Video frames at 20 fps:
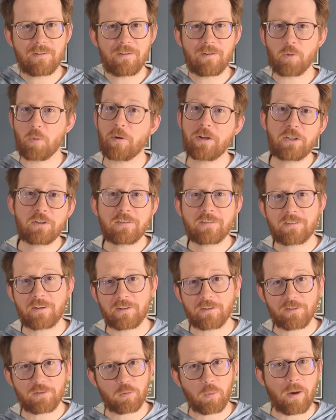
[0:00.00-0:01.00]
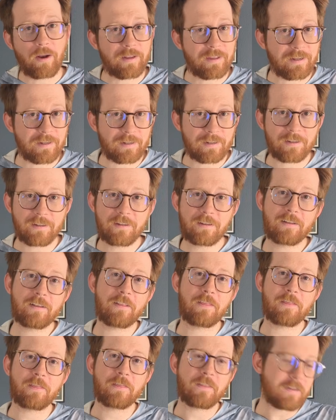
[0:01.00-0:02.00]
When you start sweating,
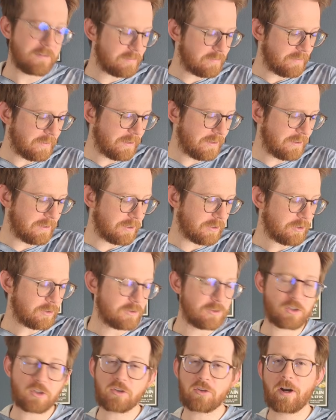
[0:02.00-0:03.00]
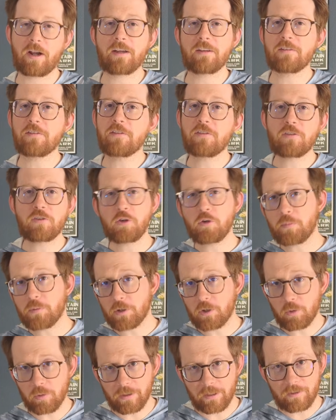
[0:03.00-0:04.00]
this thing dries super
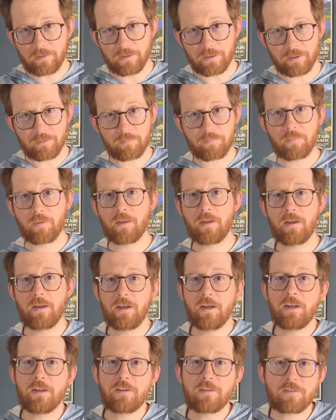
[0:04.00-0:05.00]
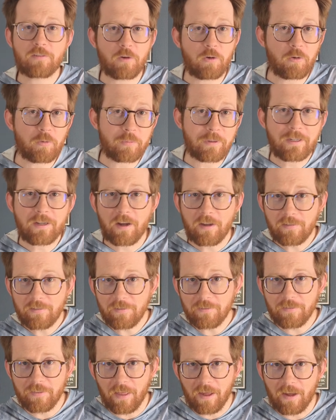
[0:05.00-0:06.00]
quickly. So because
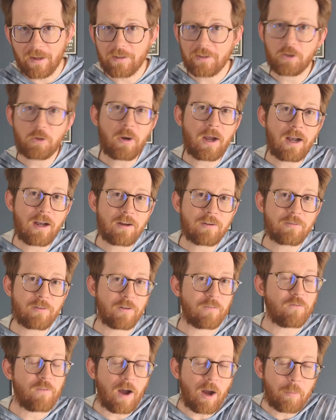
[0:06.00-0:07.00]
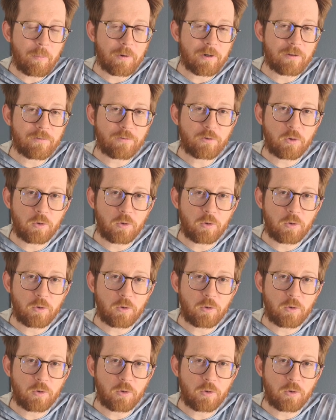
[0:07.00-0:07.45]
of that, you have evaporative